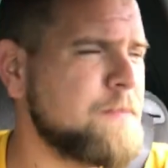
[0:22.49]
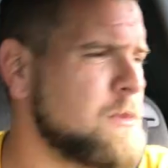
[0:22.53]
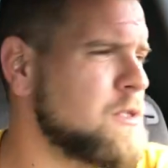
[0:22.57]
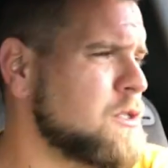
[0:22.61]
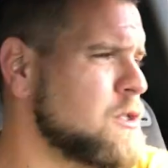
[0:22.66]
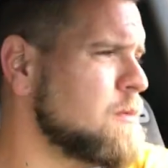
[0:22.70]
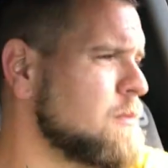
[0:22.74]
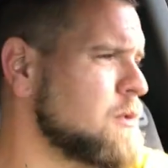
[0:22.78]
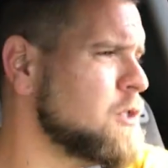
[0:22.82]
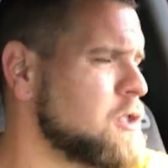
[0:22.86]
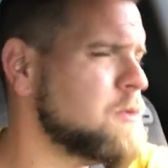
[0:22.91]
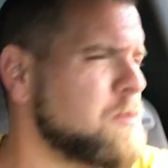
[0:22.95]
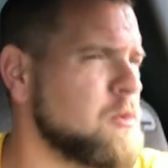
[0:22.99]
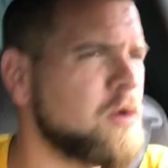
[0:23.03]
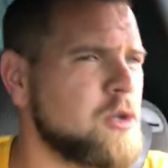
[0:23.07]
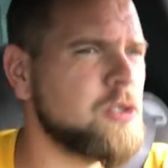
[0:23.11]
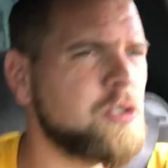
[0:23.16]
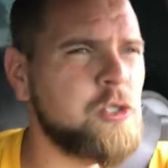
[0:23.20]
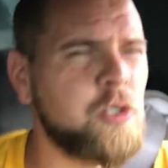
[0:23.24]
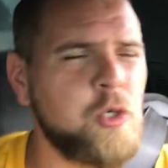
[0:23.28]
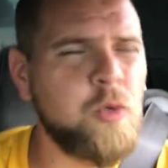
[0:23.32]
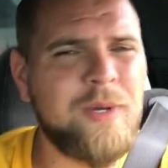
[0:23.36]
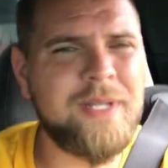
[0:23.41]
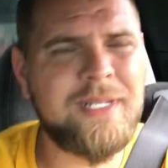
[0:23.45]
so much more
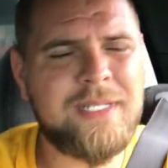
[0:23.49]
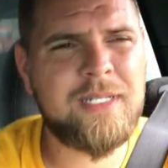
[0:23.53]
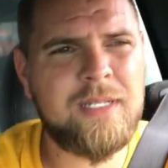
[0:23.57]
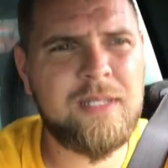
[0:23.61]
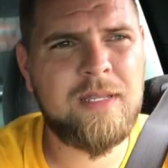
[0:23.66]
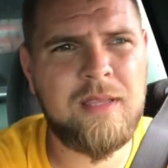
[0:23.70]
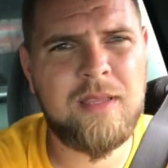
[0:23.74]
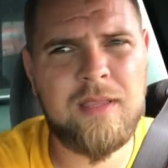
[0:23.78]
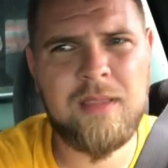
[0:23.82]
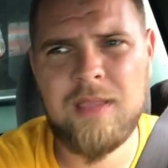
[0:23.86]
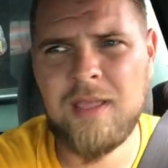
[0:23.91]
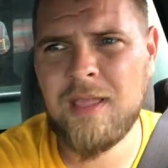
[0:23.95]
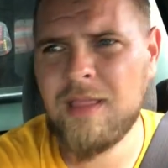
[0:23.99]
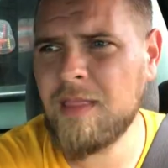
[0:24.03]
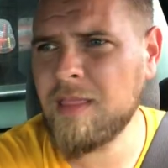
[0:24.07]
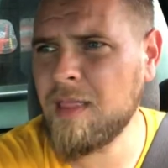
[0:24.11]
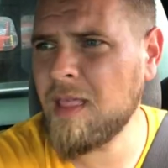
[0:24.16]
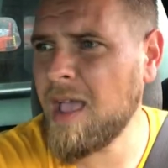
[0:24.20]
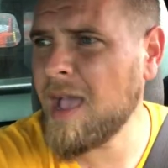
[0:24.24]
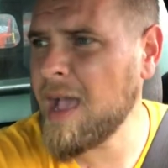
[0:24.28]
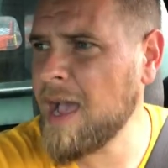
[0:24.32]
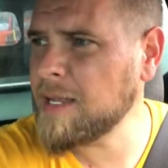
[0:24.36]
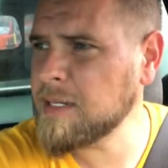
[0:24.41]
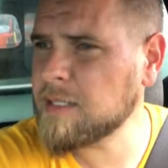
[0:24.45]
to it than
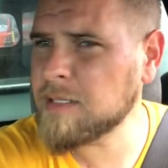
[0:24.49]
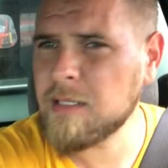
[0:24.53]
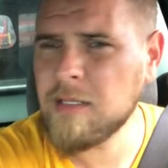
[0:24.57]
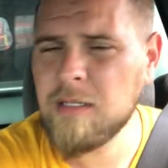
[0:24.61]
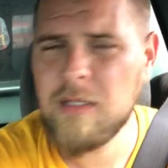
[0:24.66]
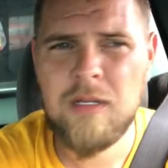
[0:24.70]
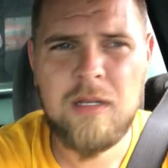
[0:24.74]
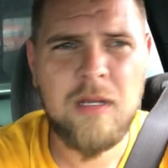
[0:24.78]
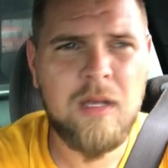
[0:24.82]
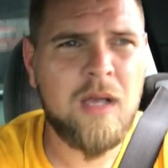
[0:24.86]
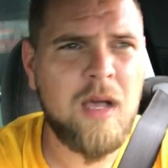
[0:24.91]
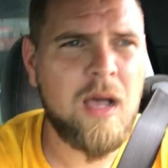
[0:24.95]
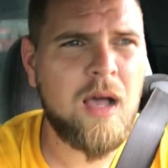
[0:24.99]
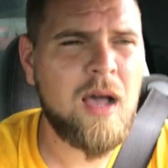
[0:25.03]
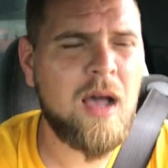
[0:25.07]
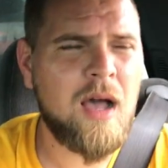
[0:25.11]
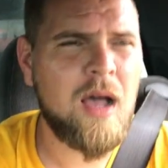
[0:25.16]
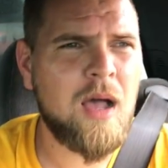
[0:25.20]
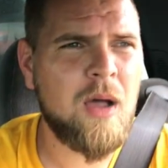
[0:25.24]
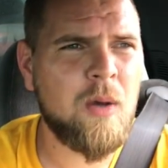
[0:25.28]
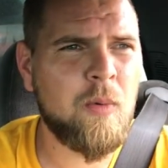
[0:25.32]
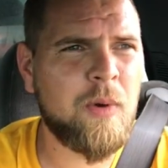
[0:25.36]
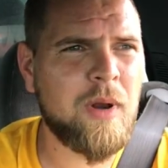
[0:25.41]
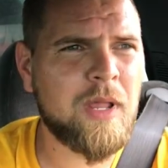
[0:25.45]

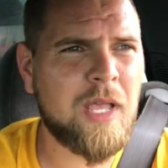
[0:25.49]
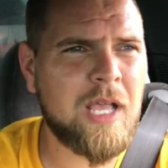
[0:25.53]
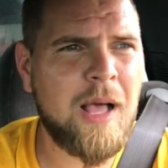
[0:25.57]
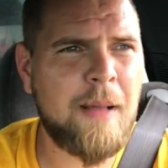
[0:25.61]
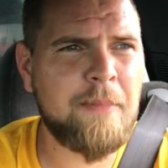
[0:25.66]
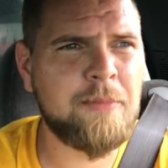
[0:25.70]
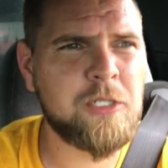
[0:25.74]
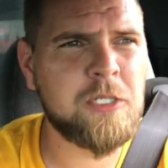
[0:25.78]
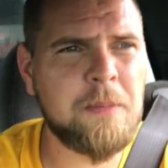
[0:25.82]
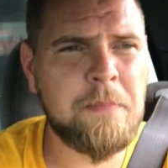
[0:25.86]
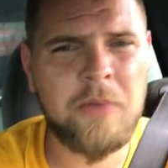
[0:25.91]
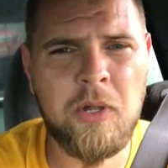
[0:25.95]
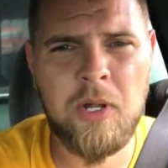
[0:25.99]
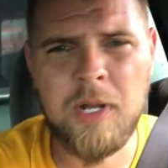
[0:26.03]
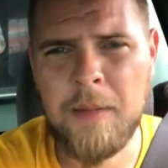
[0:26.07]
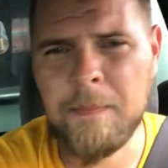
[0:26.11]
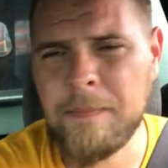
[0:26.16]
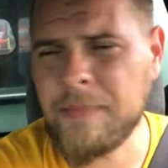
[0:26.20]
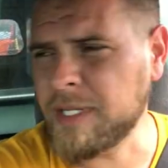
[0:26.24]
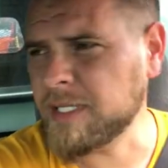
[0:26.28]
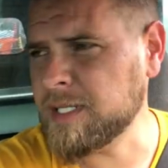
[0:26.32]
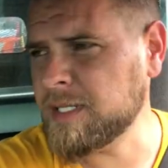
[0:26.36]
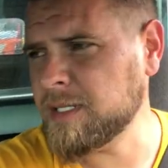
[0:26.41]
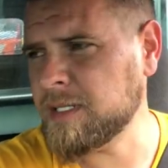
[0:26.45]
that. When it comes to building
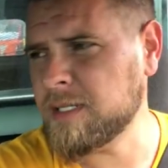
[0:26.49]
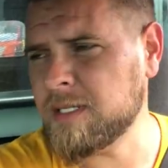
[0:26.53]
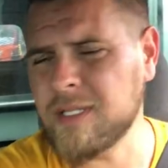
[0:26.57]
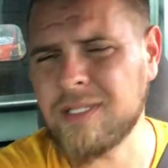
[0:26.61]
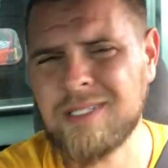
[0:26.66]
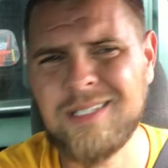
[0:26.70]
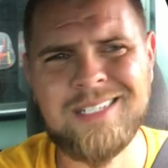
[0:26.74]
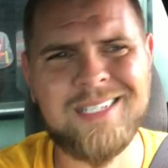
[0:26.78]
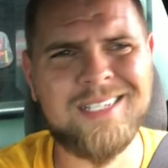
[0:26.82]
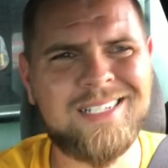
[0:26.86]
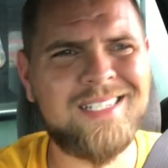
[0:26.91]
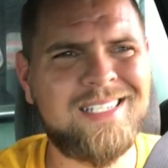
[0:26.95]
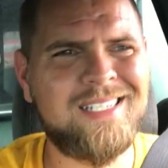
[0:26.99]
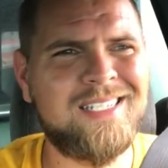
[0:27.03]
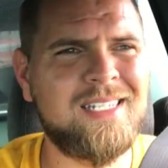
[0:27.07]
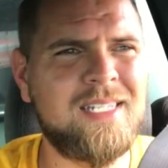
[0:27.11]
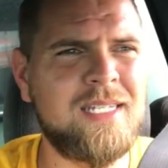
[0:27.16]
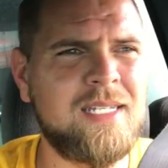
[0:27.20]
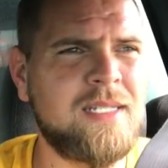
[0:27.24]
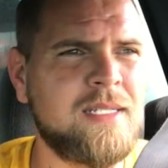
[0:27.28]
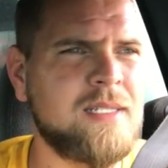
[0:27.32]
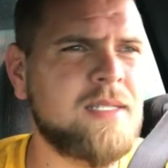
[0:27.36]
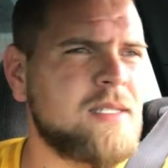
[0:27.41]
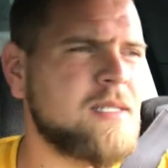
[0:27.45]
a business that
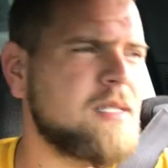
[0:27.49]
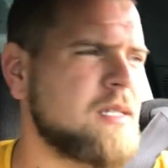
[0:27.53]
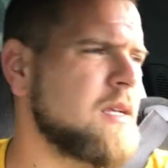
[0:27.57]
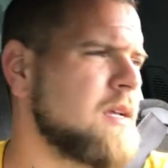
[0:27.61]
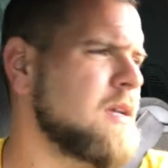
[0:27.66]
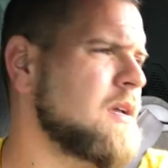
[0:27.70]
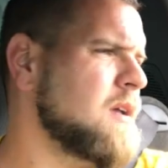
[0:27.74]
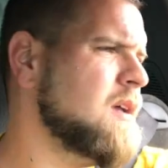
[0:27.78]
succeeds.